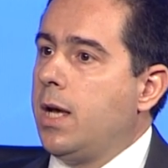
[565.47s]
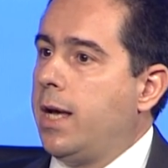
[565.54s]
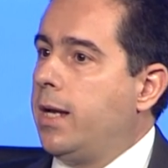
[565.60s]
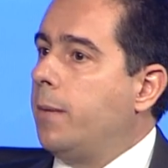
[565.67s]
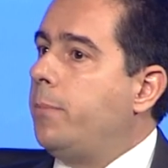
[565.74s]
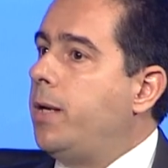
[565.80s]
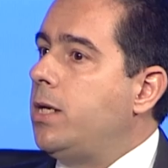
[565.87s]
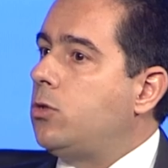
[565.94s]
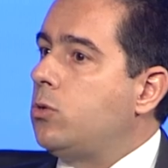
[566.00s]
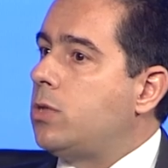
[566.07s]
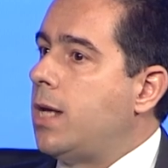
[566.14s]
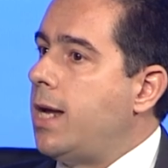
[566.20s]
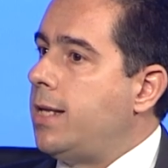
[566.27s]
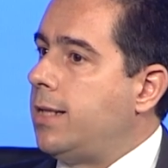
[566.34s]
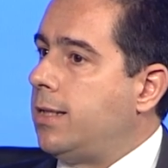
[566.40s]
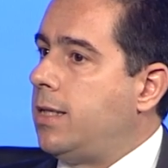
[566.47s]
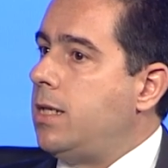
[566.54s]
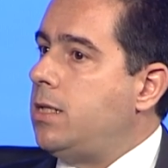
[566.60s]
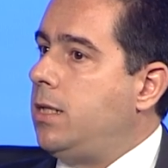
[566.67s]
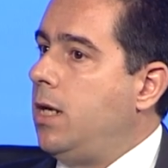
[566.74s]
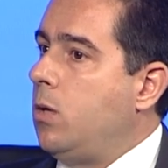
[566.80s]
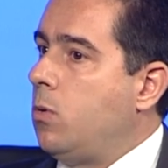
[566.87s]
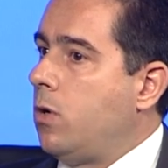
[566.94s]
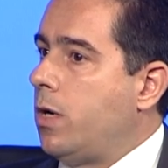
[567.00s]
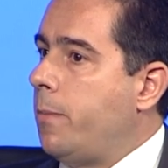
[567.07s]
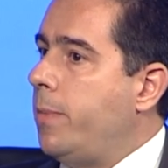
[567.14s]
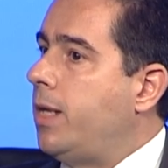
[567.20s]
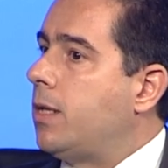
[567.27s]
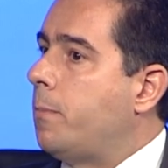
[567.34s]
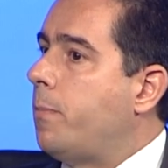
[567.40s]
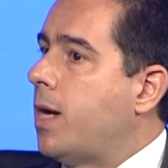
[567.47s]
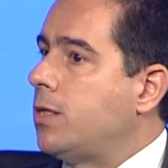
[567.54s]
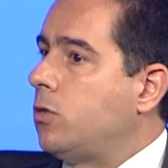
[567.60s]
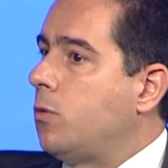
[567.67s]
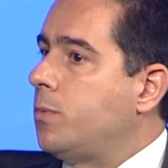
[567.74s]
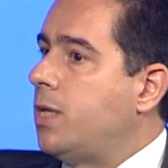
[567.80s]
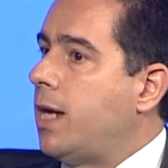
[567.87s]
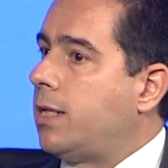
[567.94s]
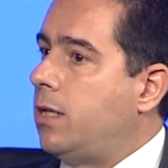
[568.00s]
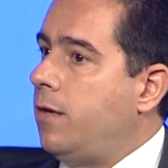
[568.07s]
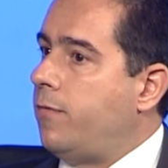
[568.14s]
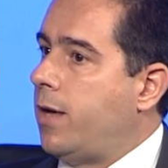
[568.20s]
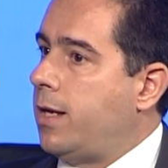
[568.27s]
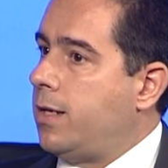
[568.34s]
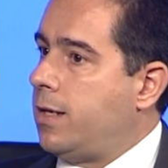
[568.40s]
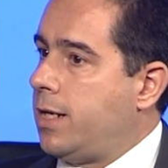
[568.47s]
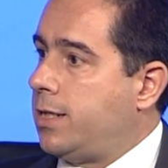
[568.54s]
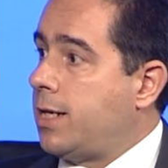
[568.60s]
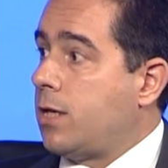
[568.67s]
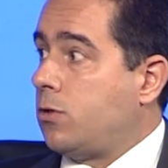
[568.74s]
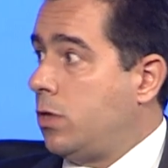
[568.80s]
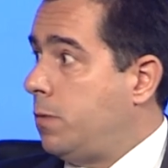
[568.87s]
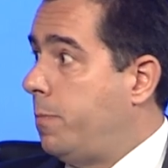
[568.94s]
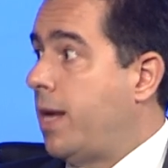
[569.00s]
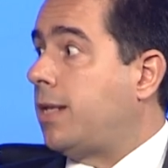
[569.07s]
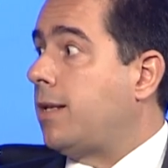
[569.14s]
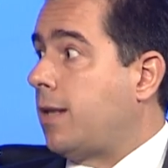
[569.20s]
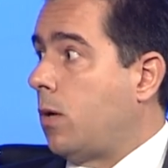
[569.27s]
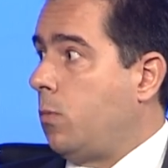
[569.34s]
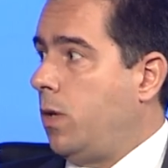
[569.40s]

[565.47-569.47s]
And I'm pleased to say that this year we're going to meet a budget objective and recession is better than